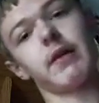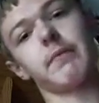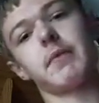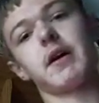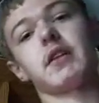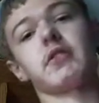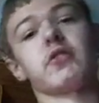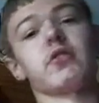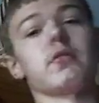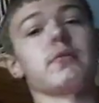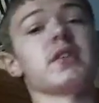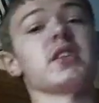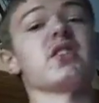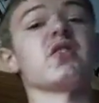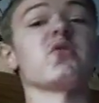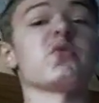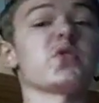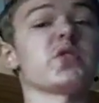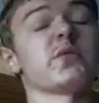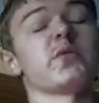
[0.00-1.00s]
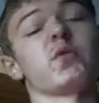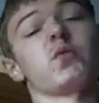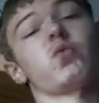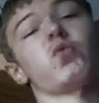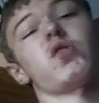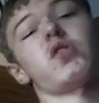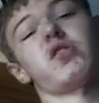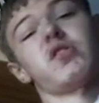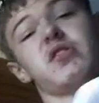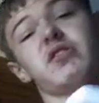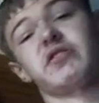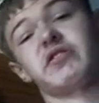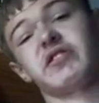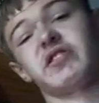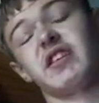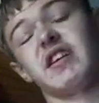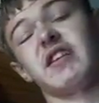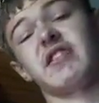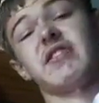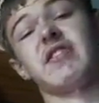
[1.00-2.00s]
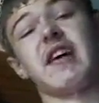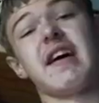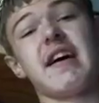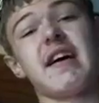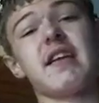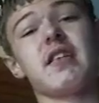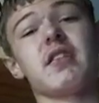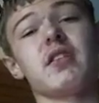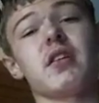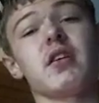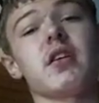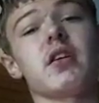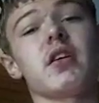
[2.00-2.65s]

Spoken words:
Eggman's gonna be doing something worse in that.